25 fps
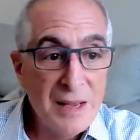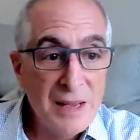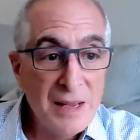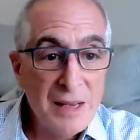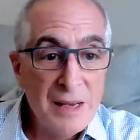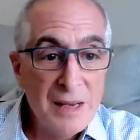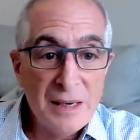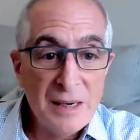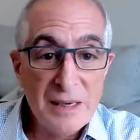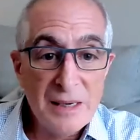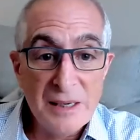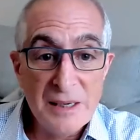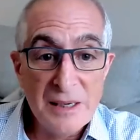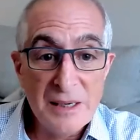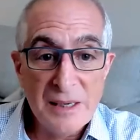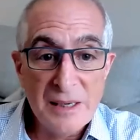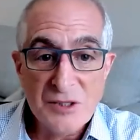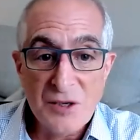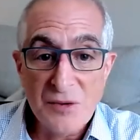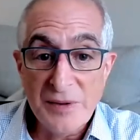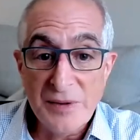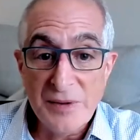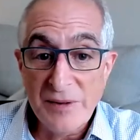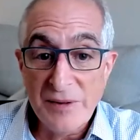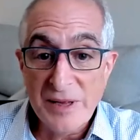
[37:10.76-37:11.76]

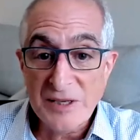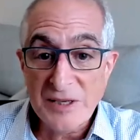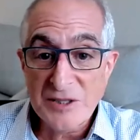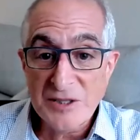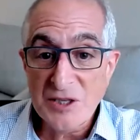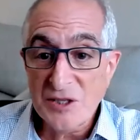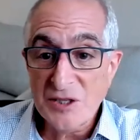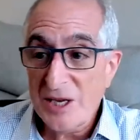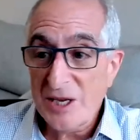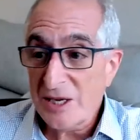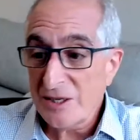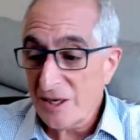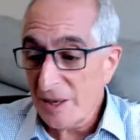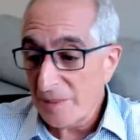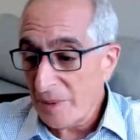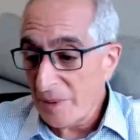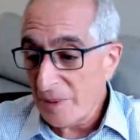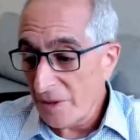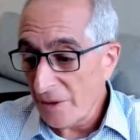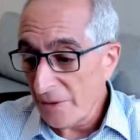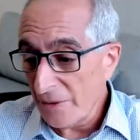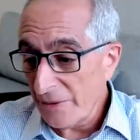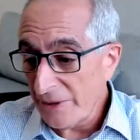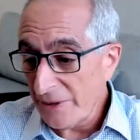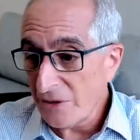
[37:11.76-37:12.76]
Salil has his hand up, although
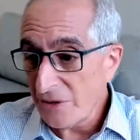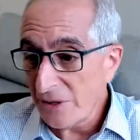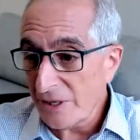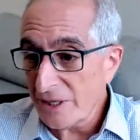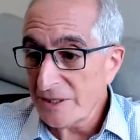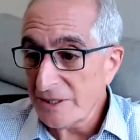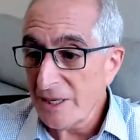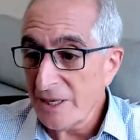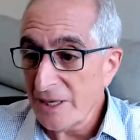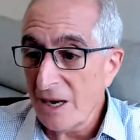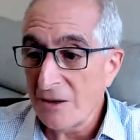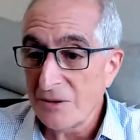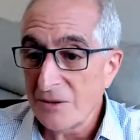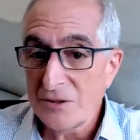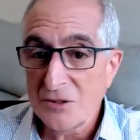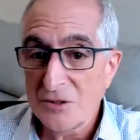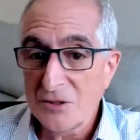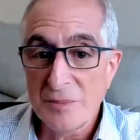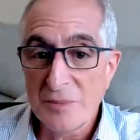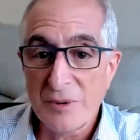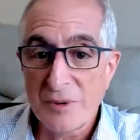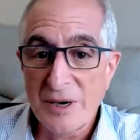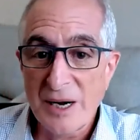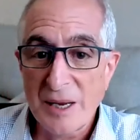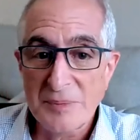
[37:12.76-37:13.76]
he took it down, so
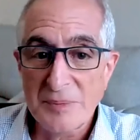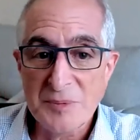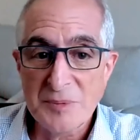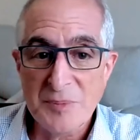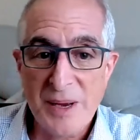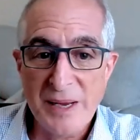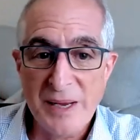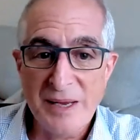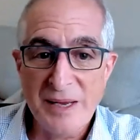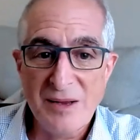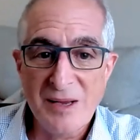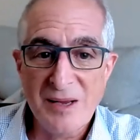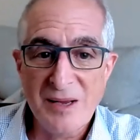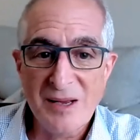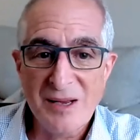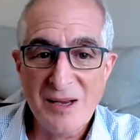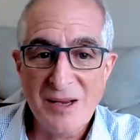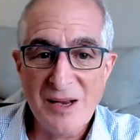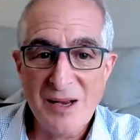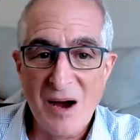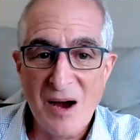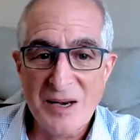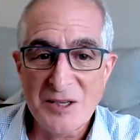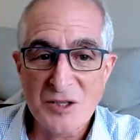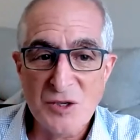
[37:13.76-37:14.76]
perhaps I
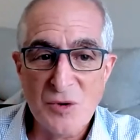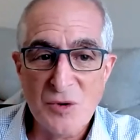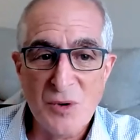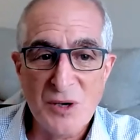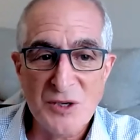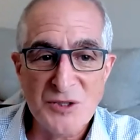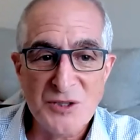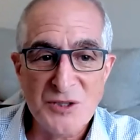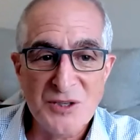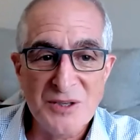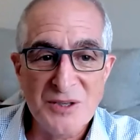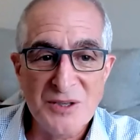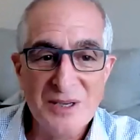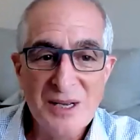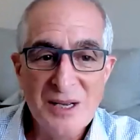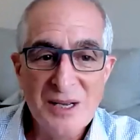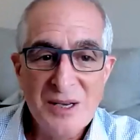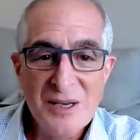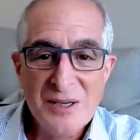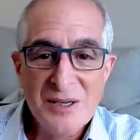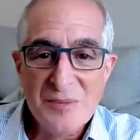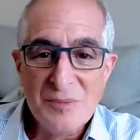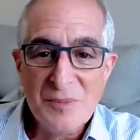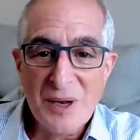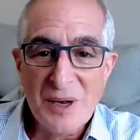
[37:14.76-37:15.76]
got his question,
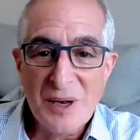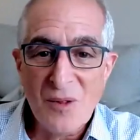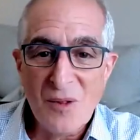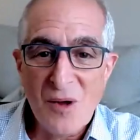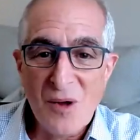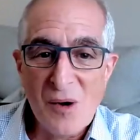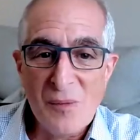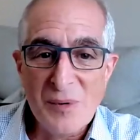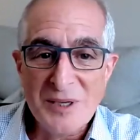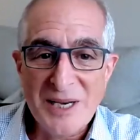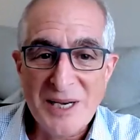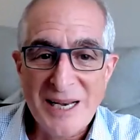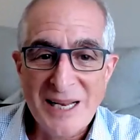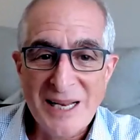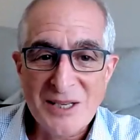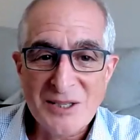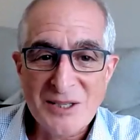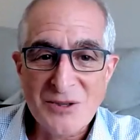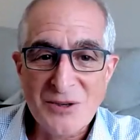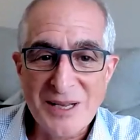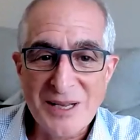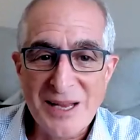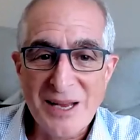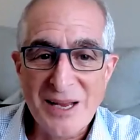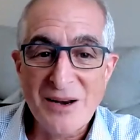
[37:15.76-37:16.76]
my long-winded answer
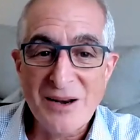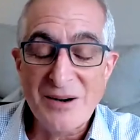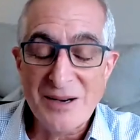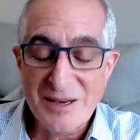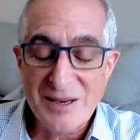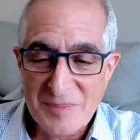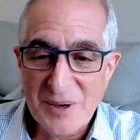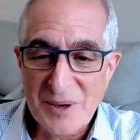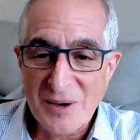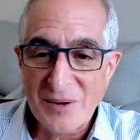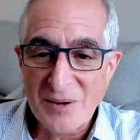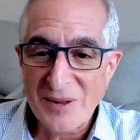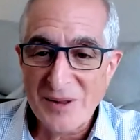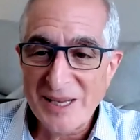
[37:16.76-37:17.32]
to Gary. Apparently